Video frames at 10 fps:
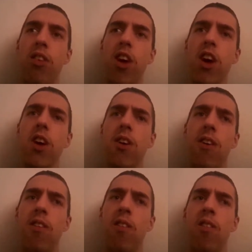thank you
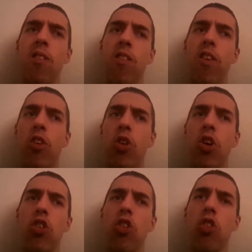for
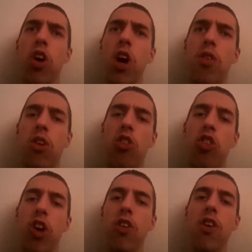200
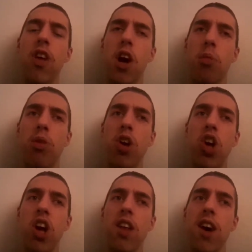subscribers. I really
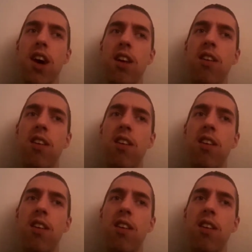appreciate that.